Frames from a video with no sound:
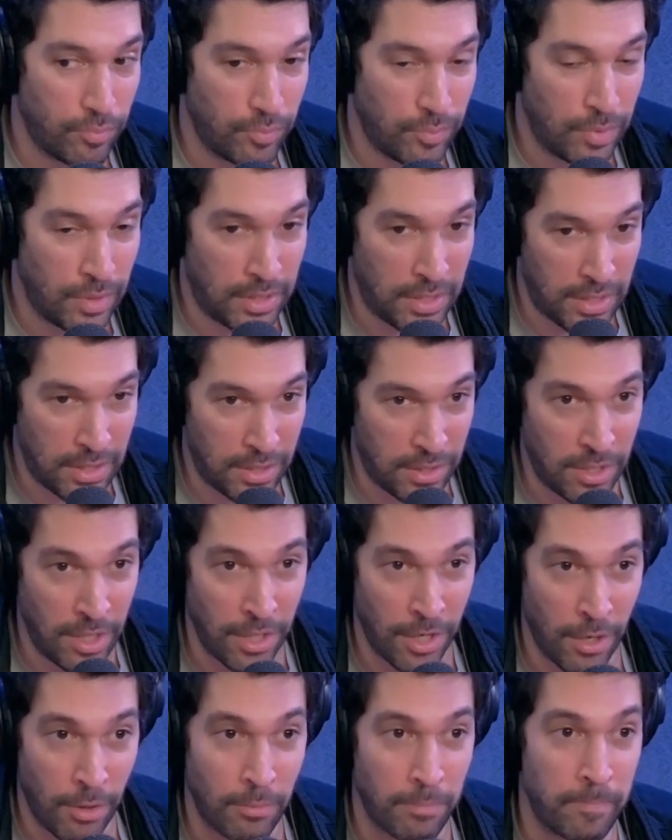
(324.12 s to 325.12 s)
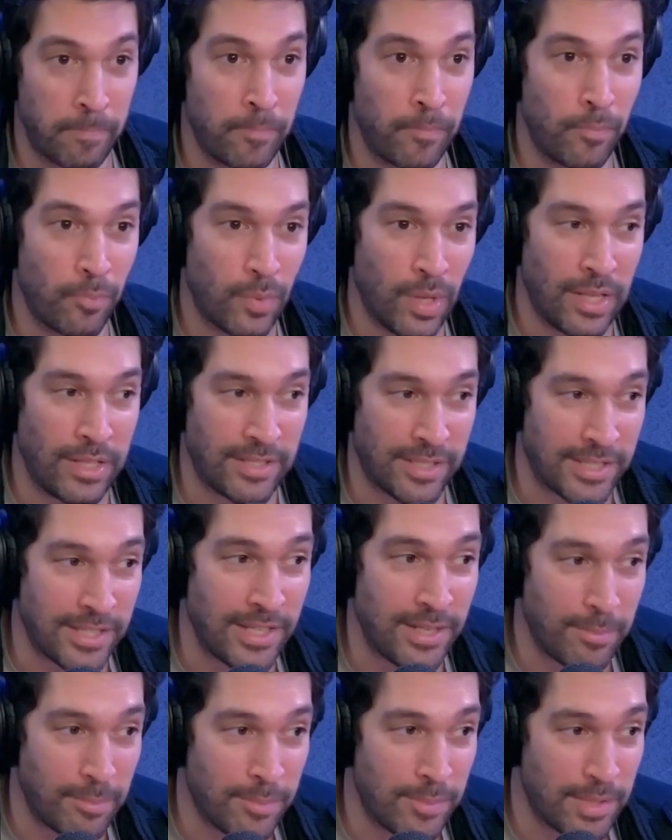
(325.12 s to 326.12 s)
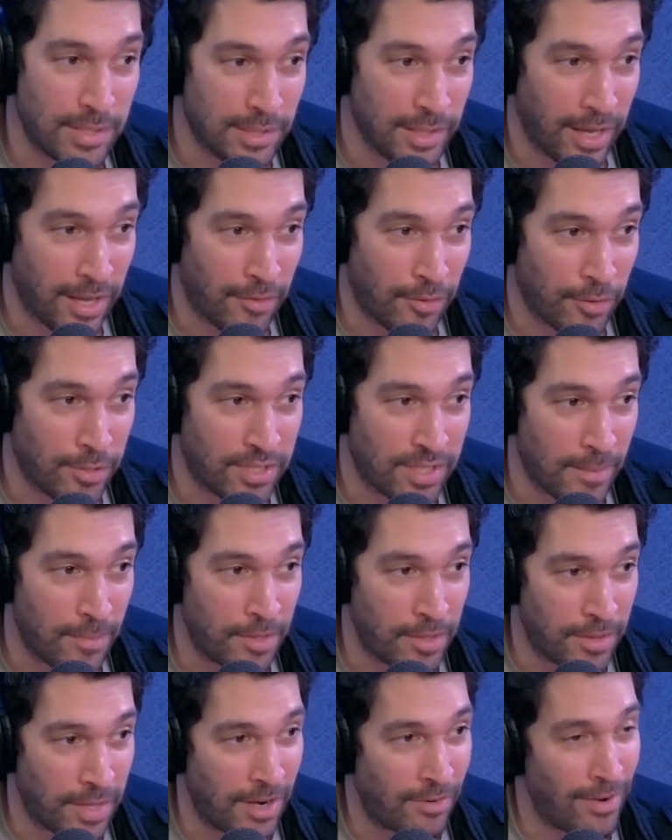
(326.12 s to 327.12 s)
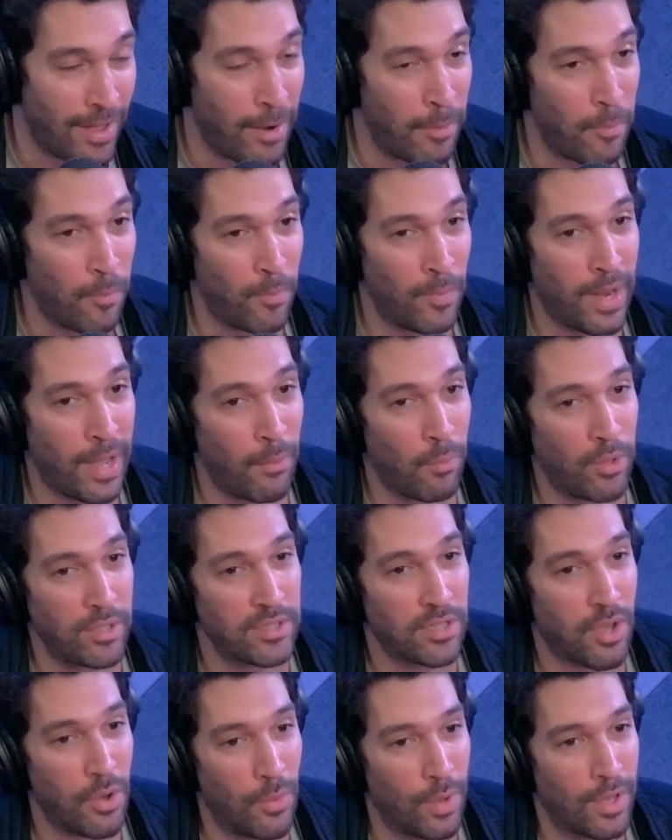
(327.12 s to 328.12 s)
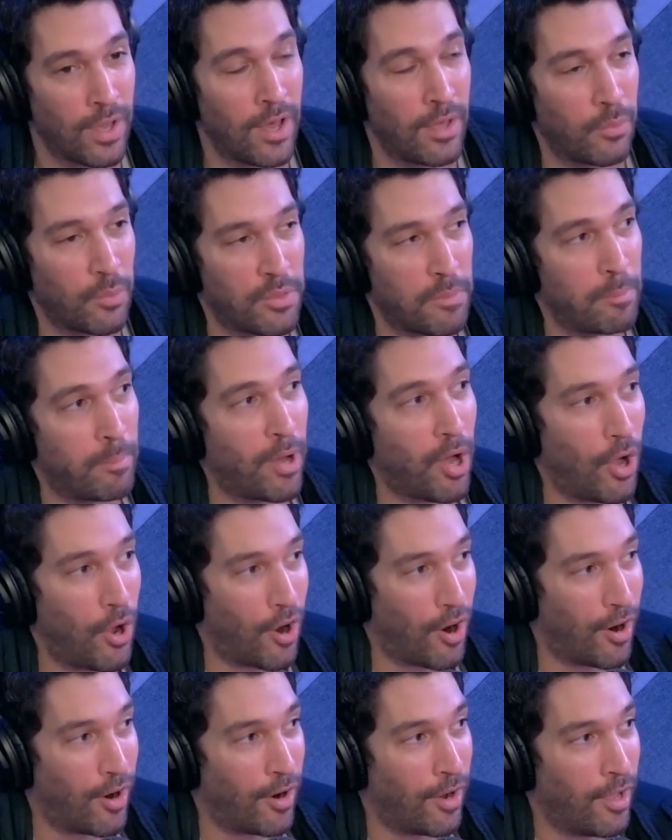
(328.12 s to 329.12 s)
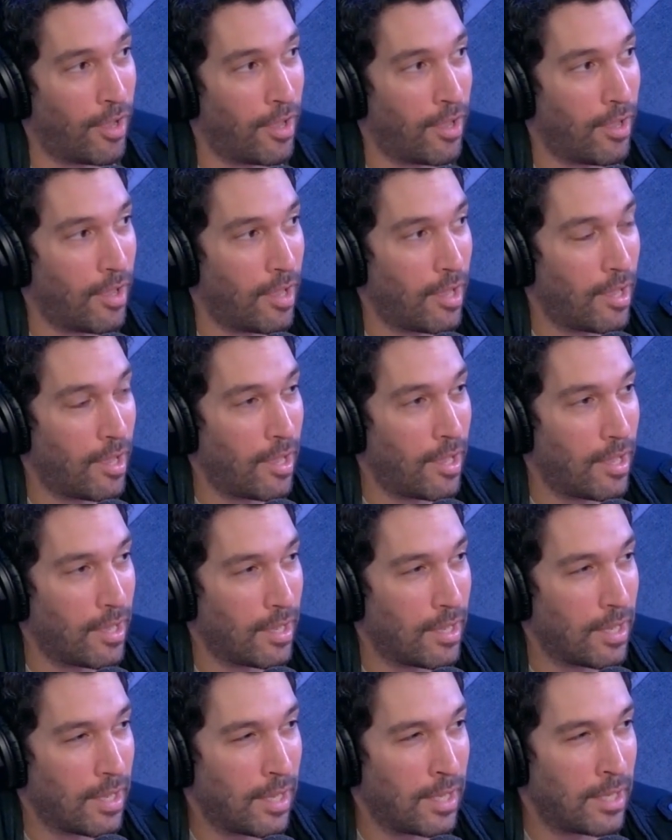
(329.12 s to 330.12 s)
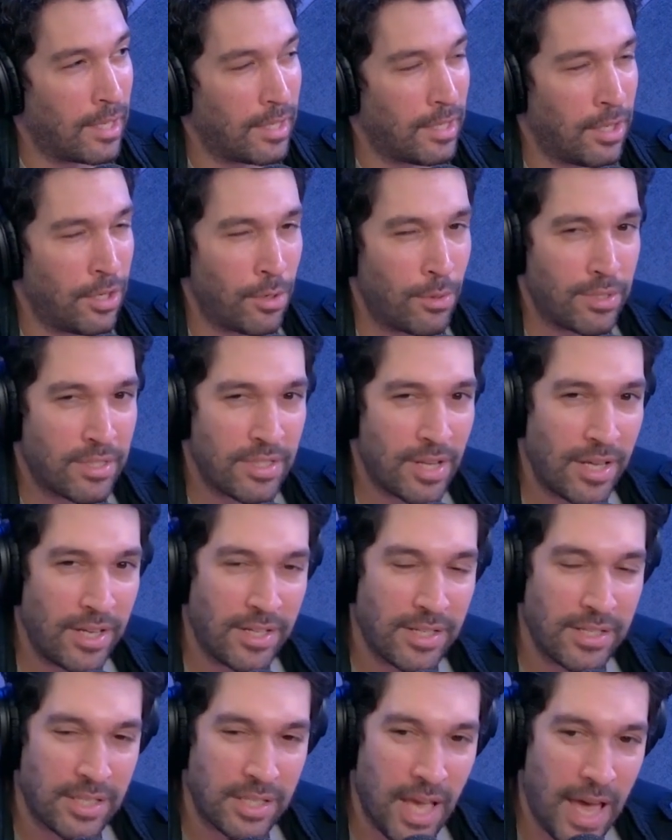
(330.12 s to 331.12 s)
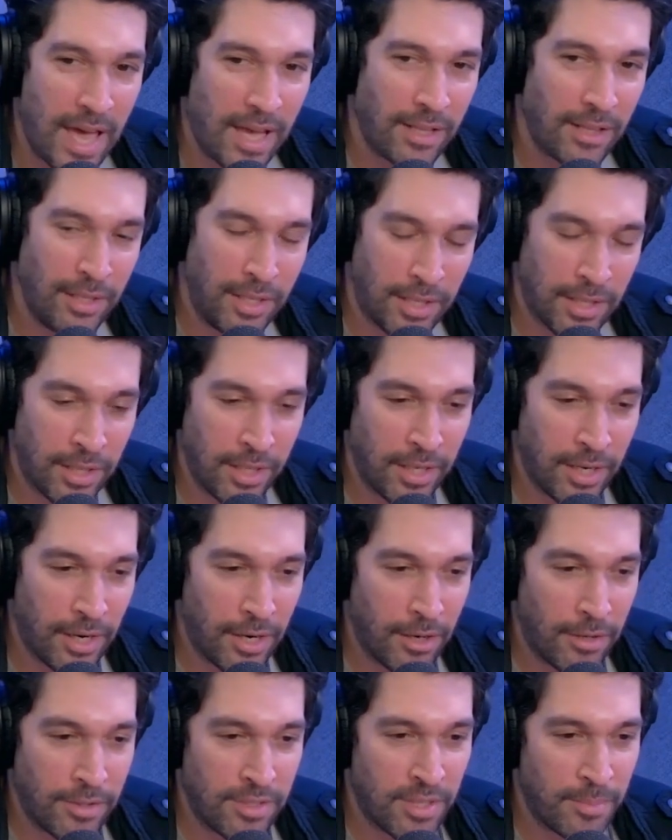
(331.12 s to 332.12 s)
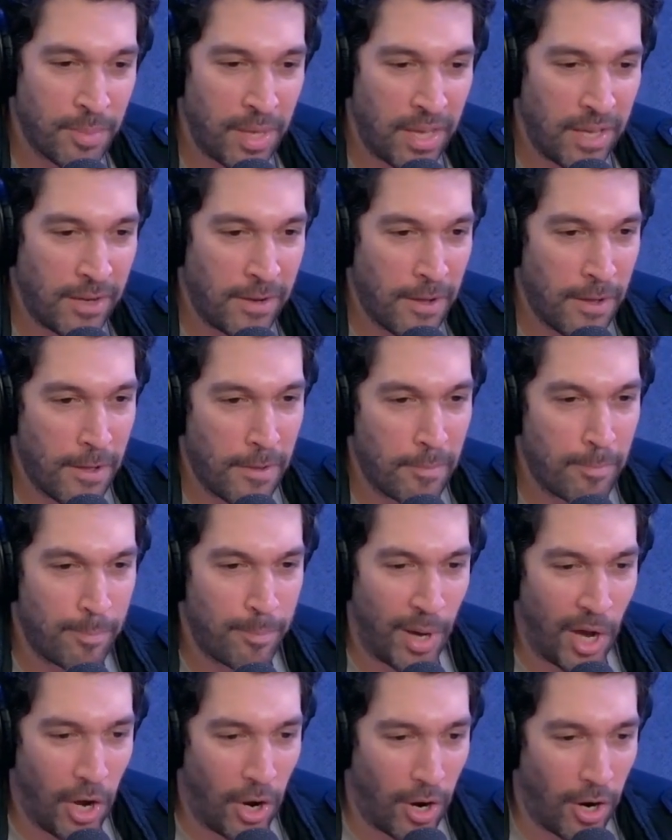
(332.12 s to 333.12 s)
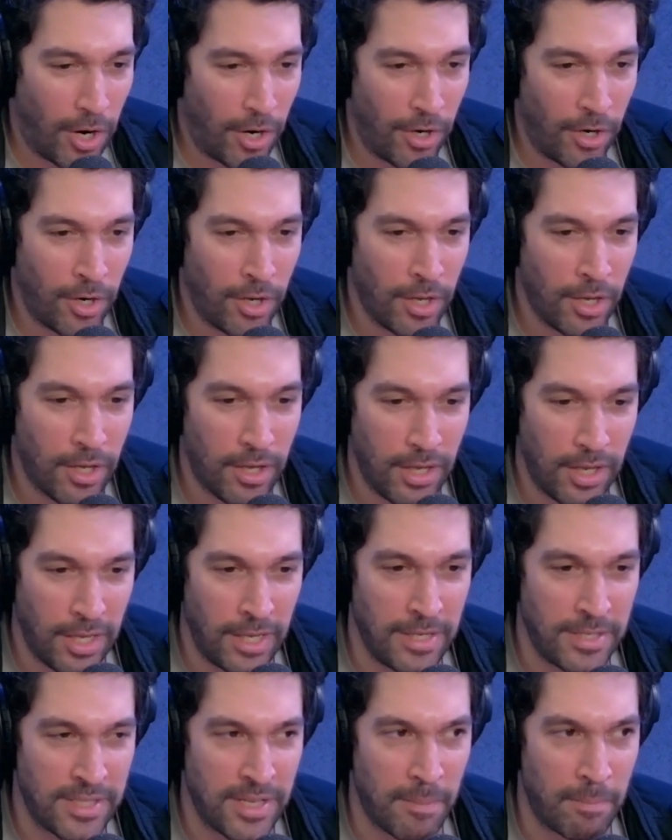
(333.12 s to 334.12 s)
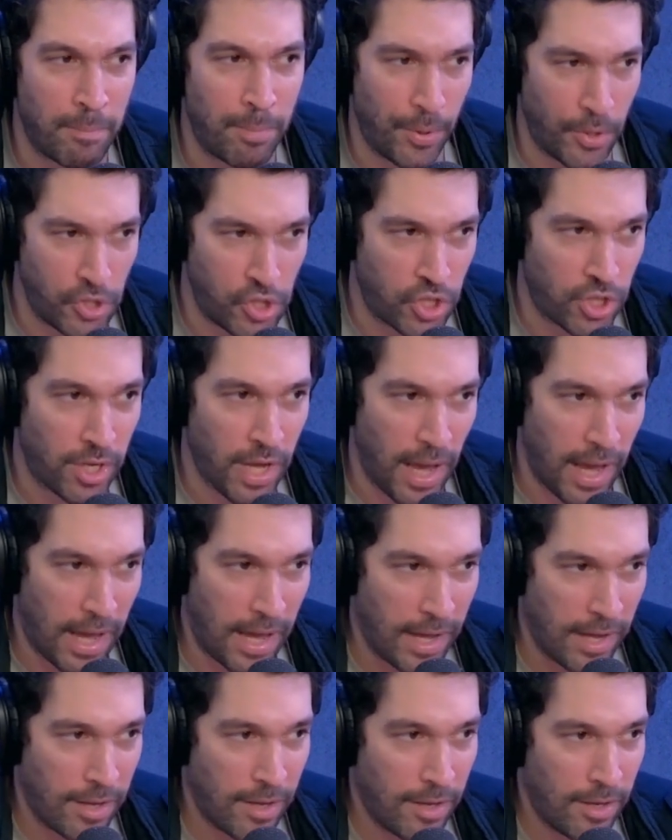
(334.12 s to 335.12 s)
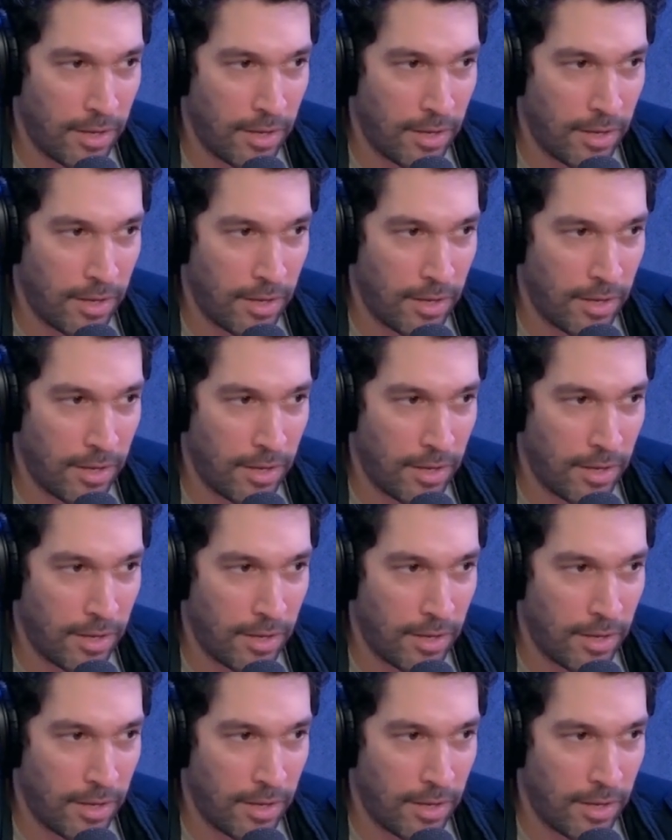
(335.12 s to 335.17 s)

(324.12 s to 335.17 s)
you know, it seems like there's something there. Now, now what's going on with Barr? Eh, you know, it's not exactly clear to me. Barr is a Bush guy.